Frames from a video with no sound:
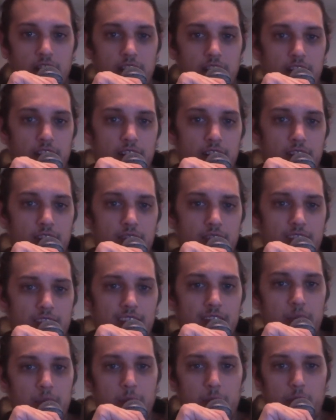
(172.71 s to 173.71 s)
It's a
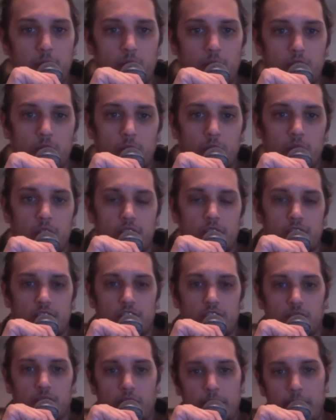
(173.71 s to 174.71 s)
little bit more towards
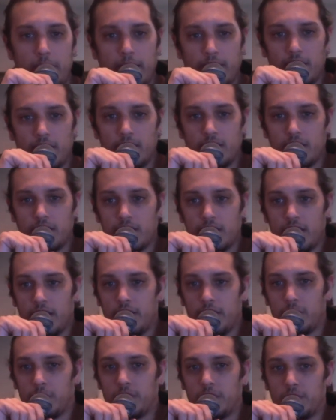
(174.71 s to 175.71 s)
extreme metal
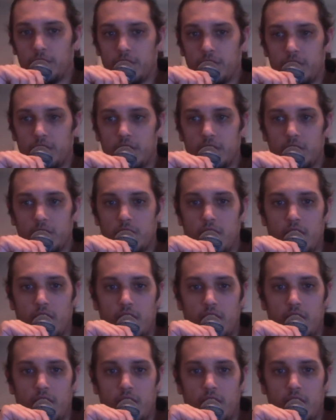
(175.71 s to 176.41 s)
than we usually do.